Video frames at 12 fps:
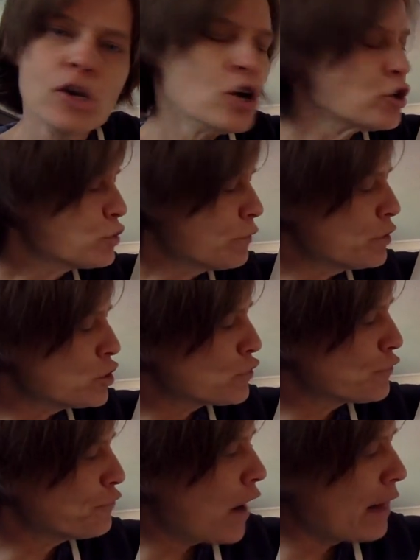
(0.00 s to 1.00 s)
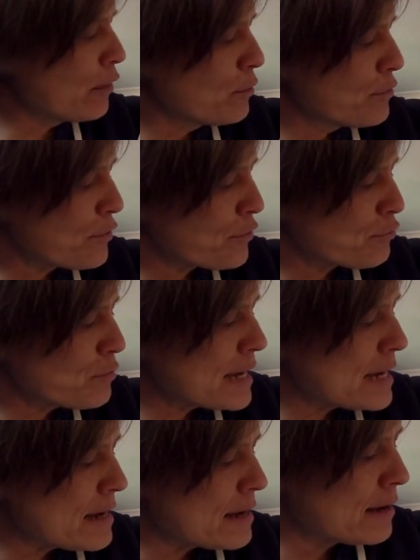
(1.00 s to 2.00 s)
So if we just follow the
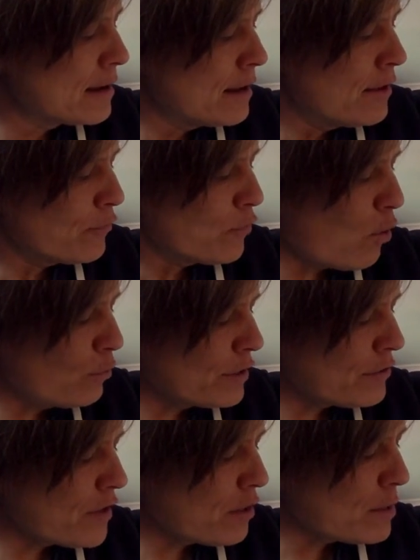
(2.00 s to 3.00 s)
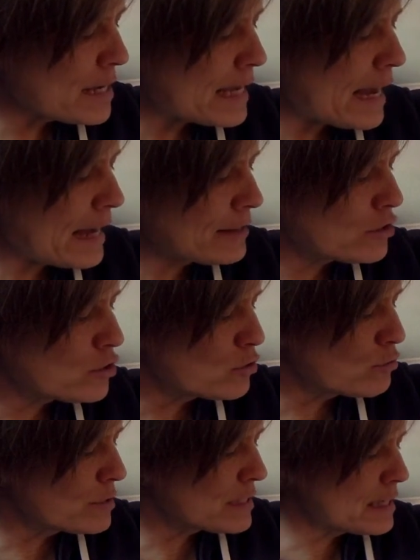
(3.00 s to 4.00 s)
3, the only thing we can't
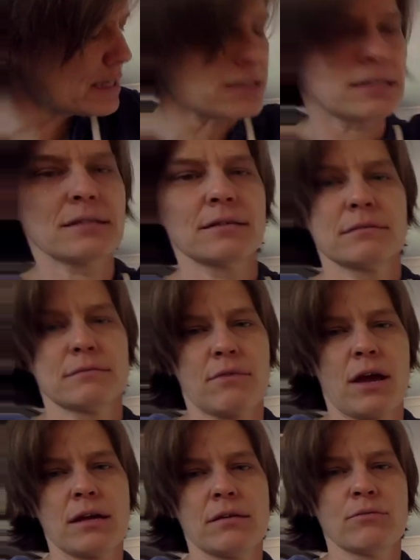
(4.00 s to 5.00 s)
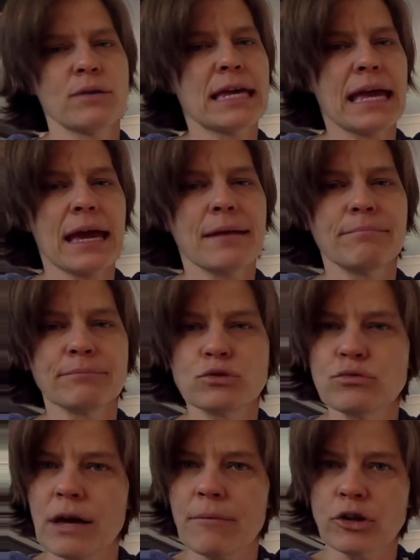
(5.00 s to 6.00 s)
do is this, right? We can't
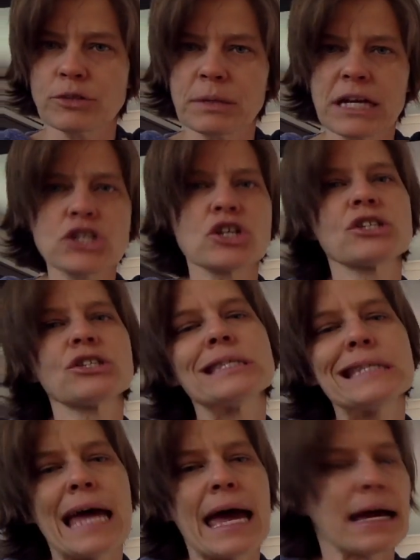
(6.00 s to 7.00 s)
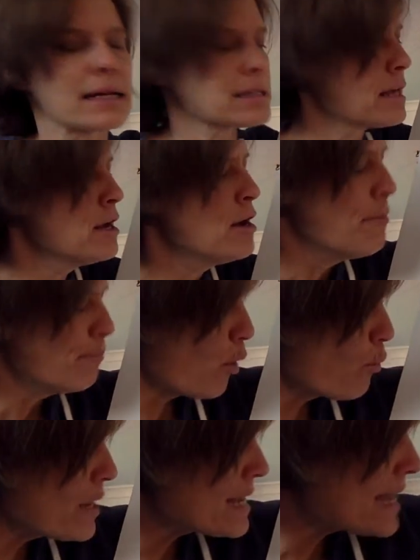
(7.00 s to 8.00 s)
do that multiplication because it's an X.
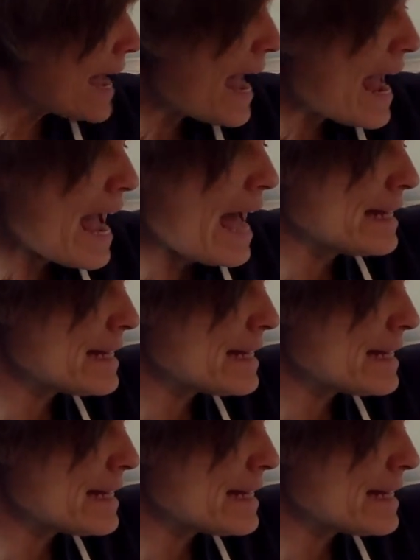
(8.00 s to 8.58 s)
But we can